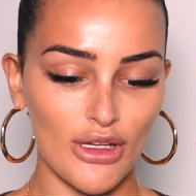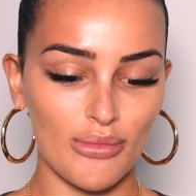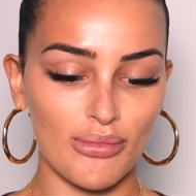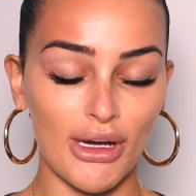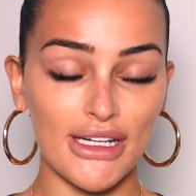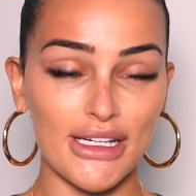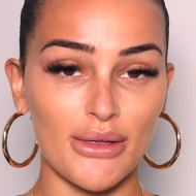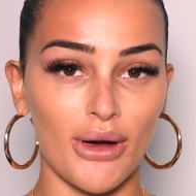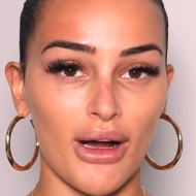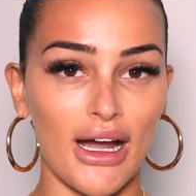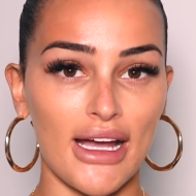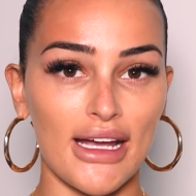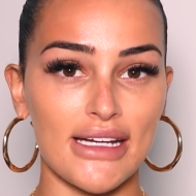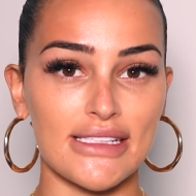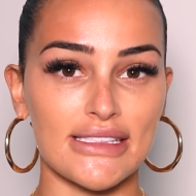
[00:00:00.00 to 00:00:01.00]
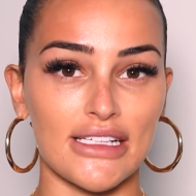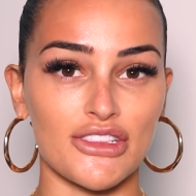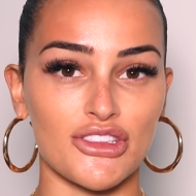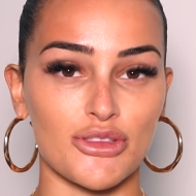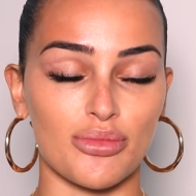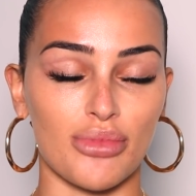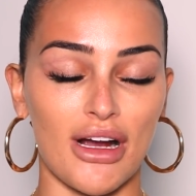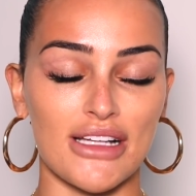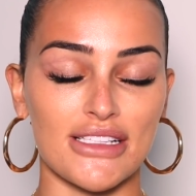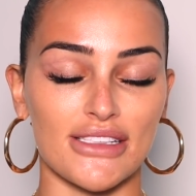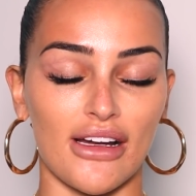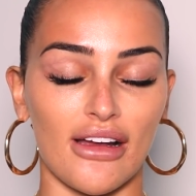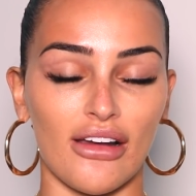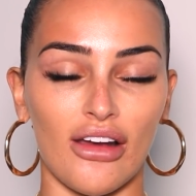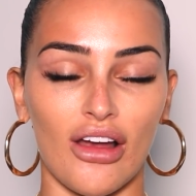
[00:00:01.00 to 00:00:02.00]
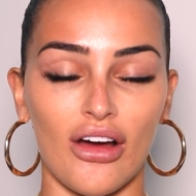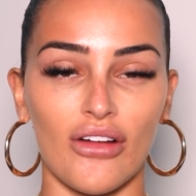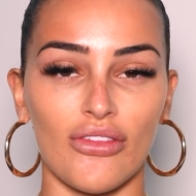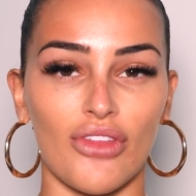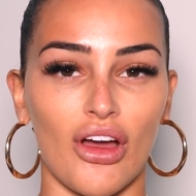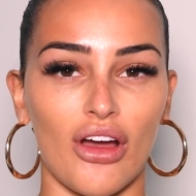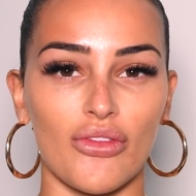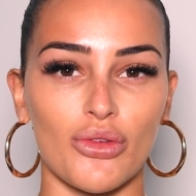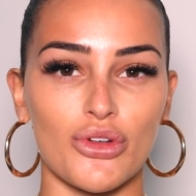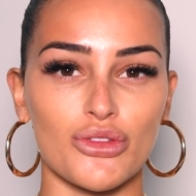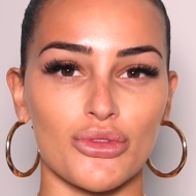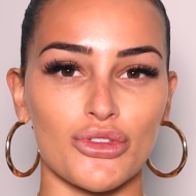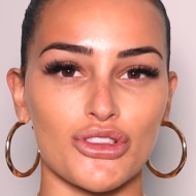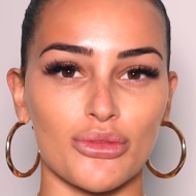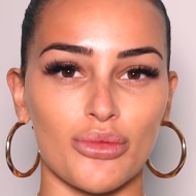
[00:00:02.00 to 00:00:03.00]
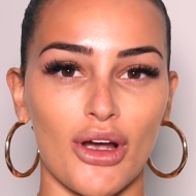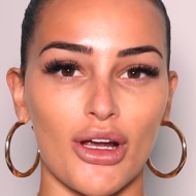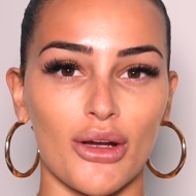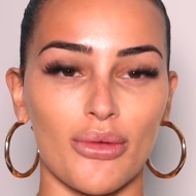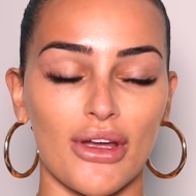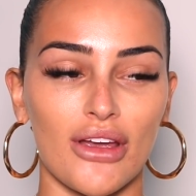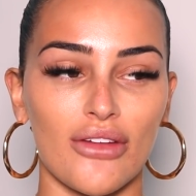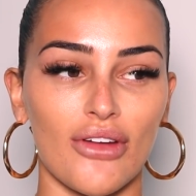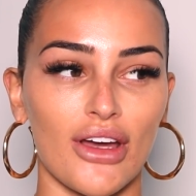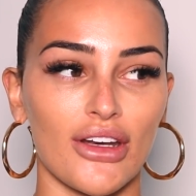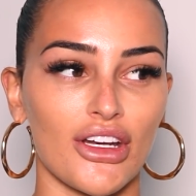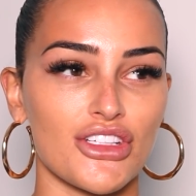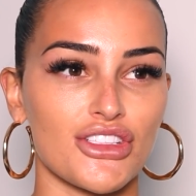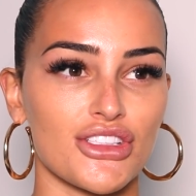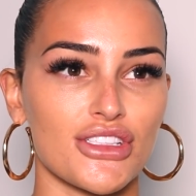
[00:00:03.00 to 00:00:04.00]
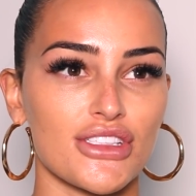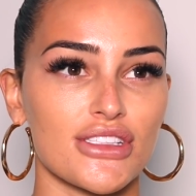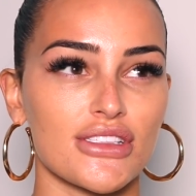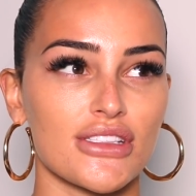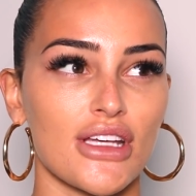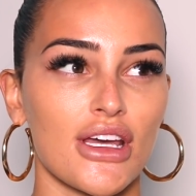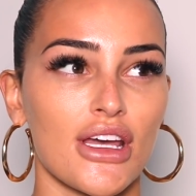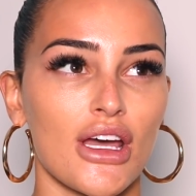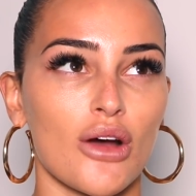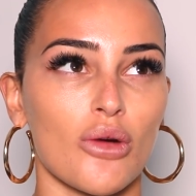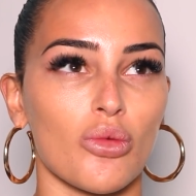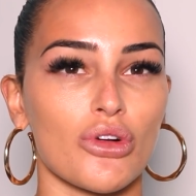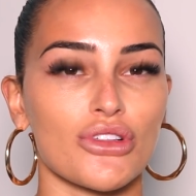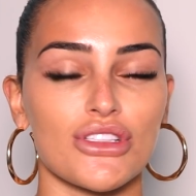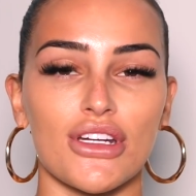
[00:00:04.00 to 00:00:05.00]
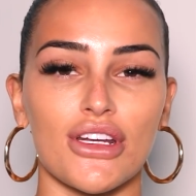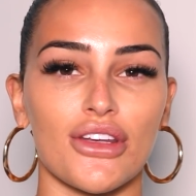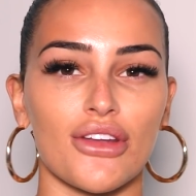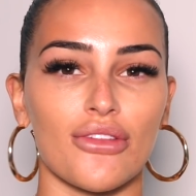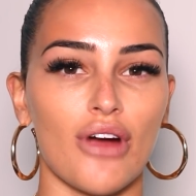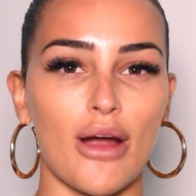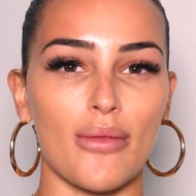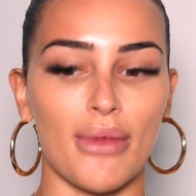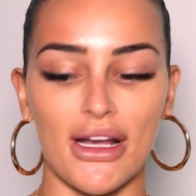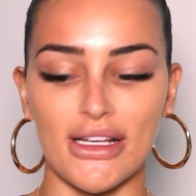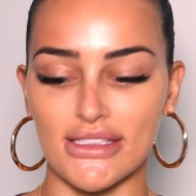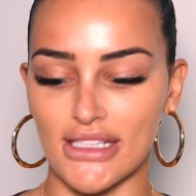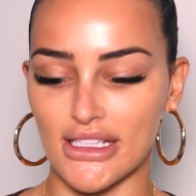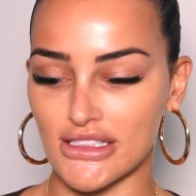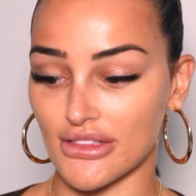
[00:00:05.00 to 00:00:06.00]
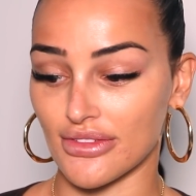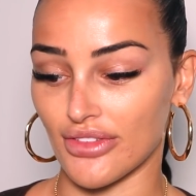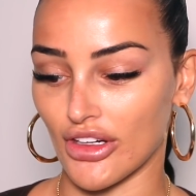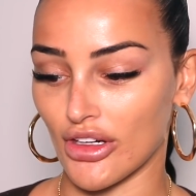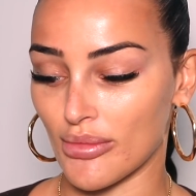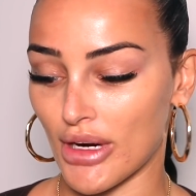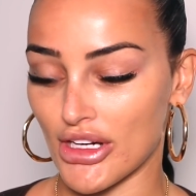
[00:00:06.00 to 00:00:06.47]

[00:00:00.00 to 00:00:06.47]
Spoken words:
money-wise, and just brands that I love, that I've always wanted to work with, and I just wasn't in the right mindset to film.